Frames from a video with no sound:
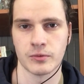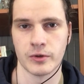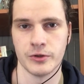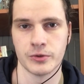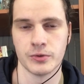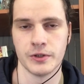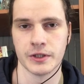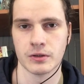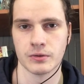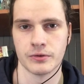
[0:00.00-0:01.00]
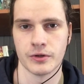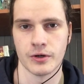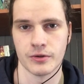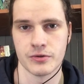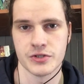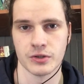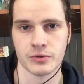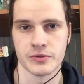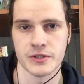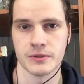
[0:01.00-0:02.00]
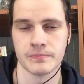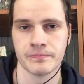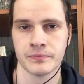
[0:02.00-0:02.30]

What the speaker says: where you could include the seal rows in.